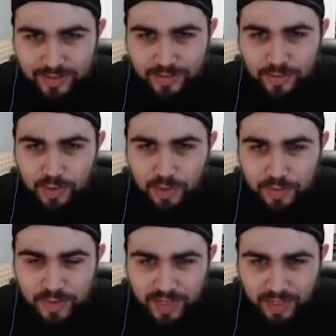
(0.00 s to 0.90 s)
So this will
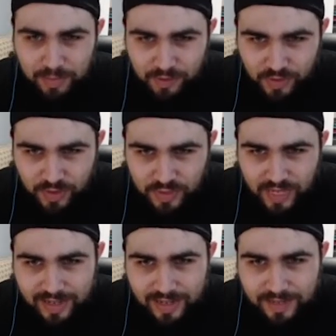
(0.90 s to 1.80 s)
probably be like my first
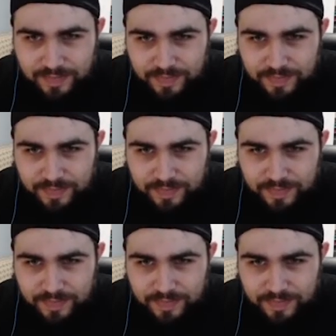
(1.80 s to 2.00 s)
edit.